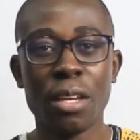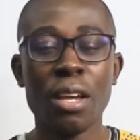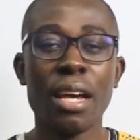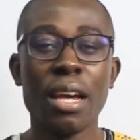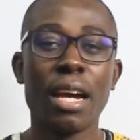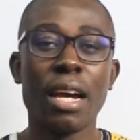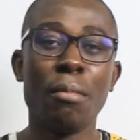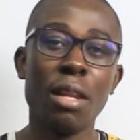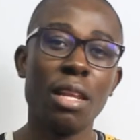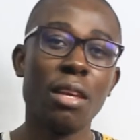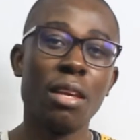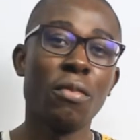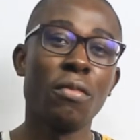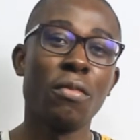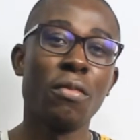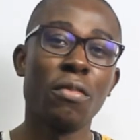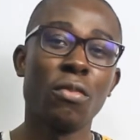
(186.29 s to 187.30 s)
I believe
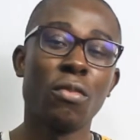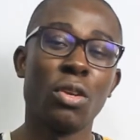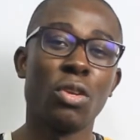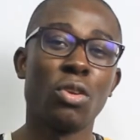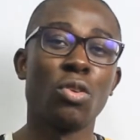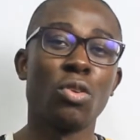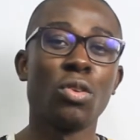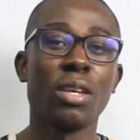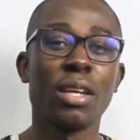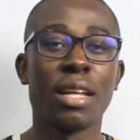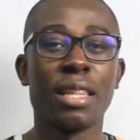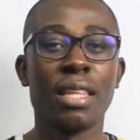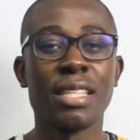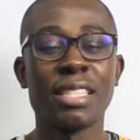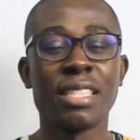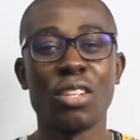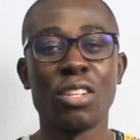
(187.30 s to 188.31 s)
when you're looking at
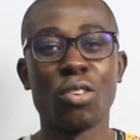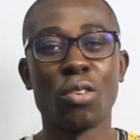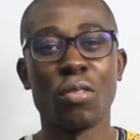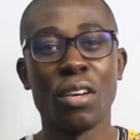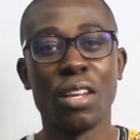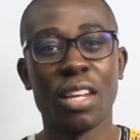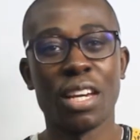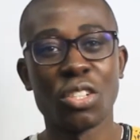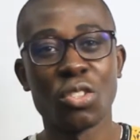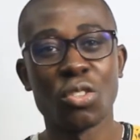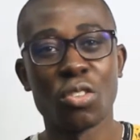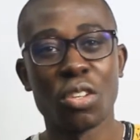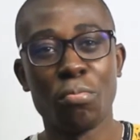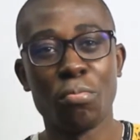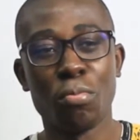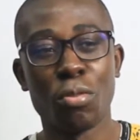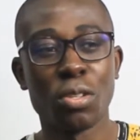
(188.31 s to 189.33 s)
this in your financial
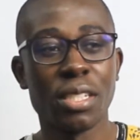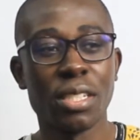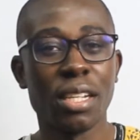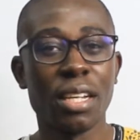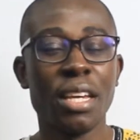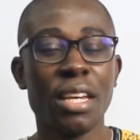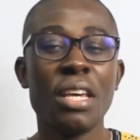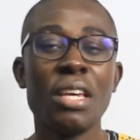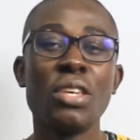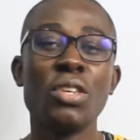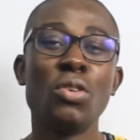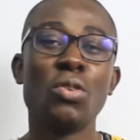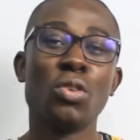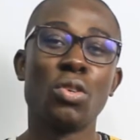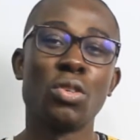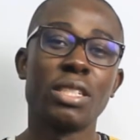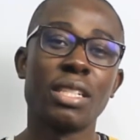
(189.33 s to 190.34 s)
reporting, you
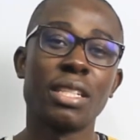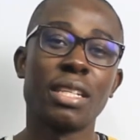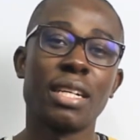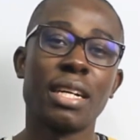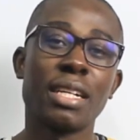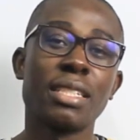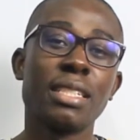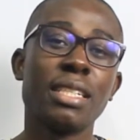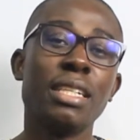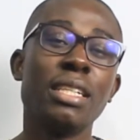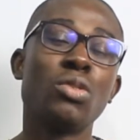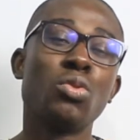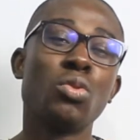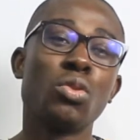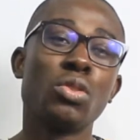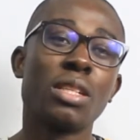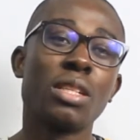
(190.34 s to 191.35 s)
notice that it
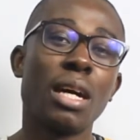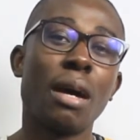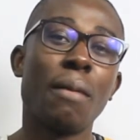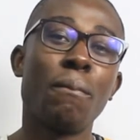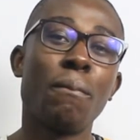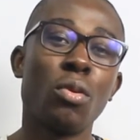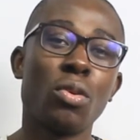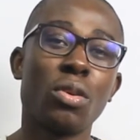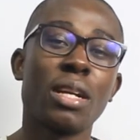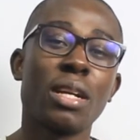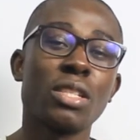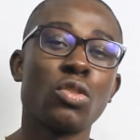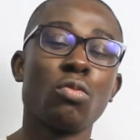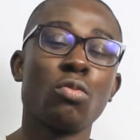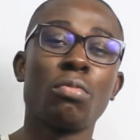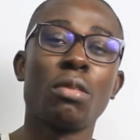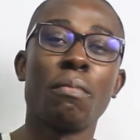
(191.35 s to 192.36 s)
was upon us to
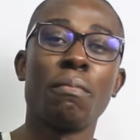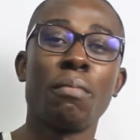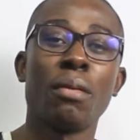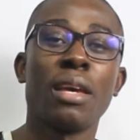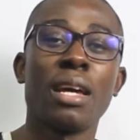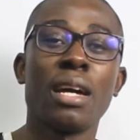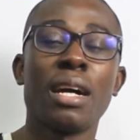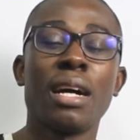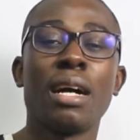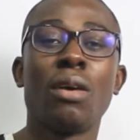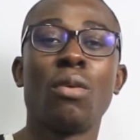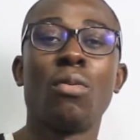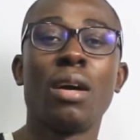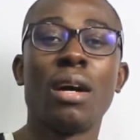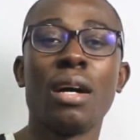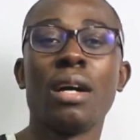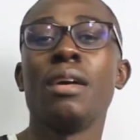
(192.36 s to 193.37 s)
prepare
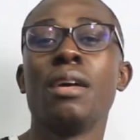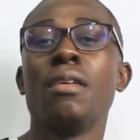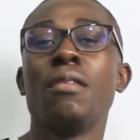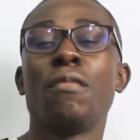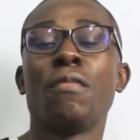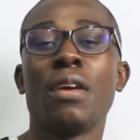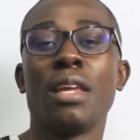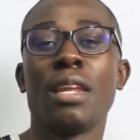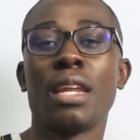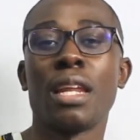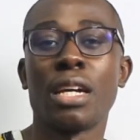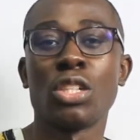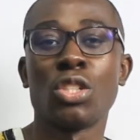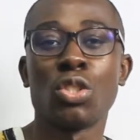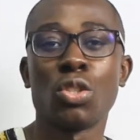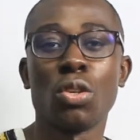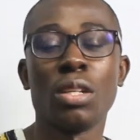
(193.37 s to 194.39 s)
our
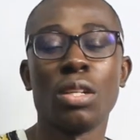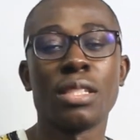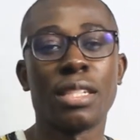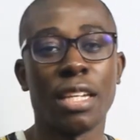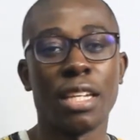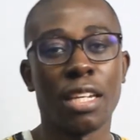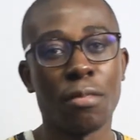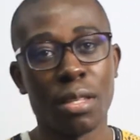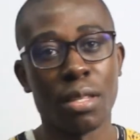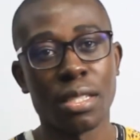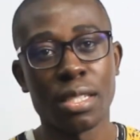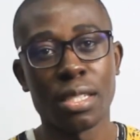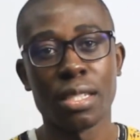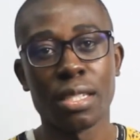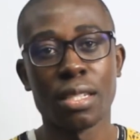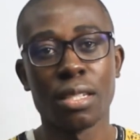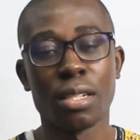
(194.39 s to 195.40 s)
financial statements
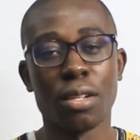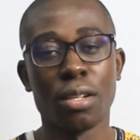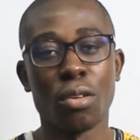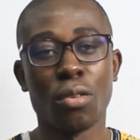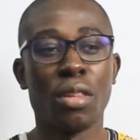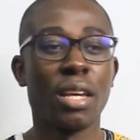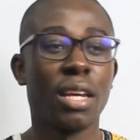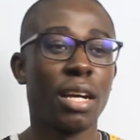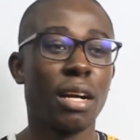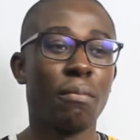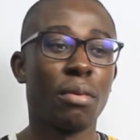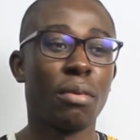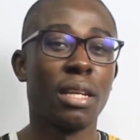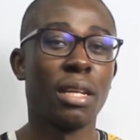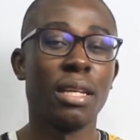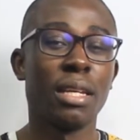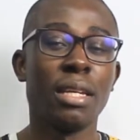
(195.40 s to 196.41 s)
of the
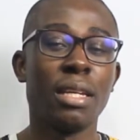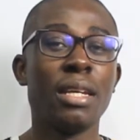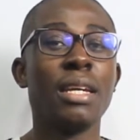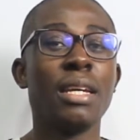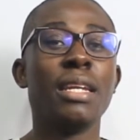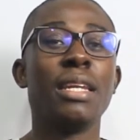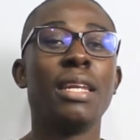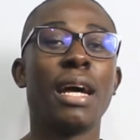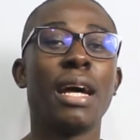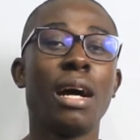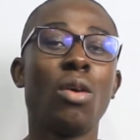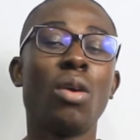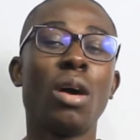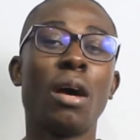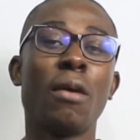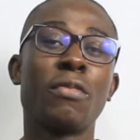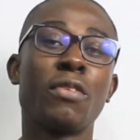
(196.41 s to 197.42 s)
company. Now,
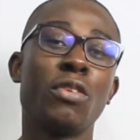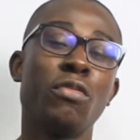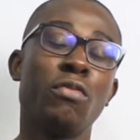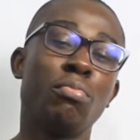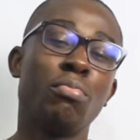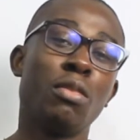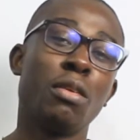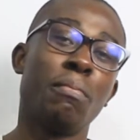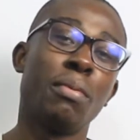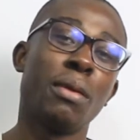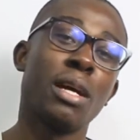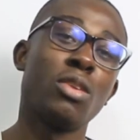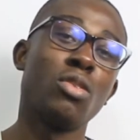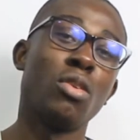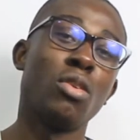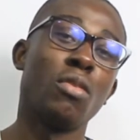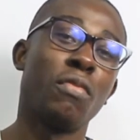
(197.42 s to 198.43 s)
after you've prepared
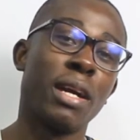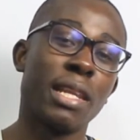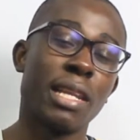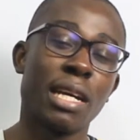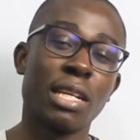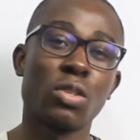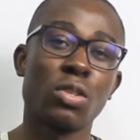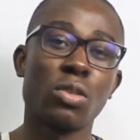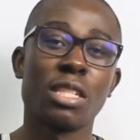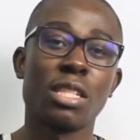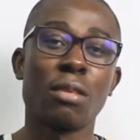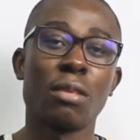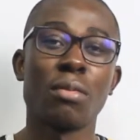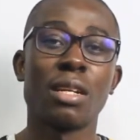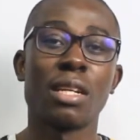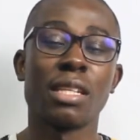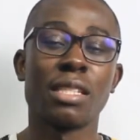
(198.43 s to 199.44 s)
your financial
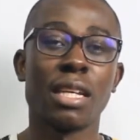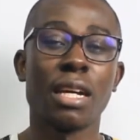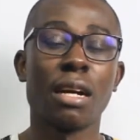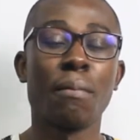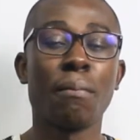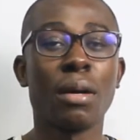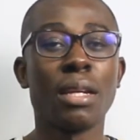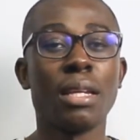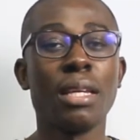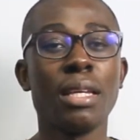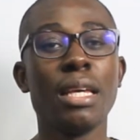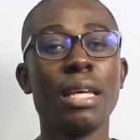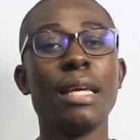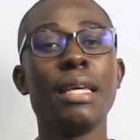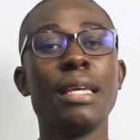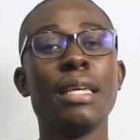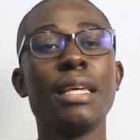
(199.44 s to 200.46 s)
statement as a company,
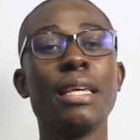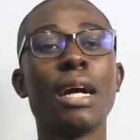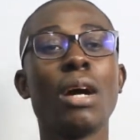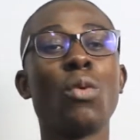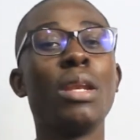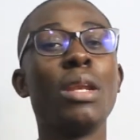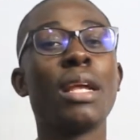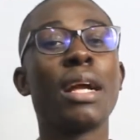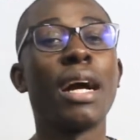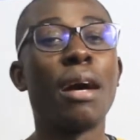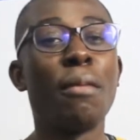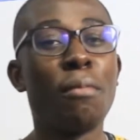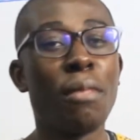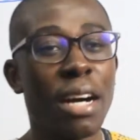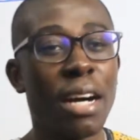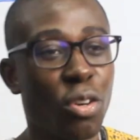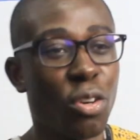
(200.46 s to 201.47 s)
here will come
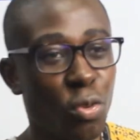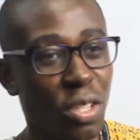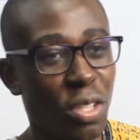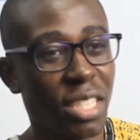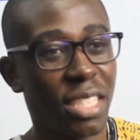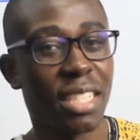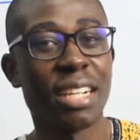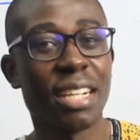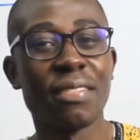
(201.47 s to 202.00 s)
an auditor.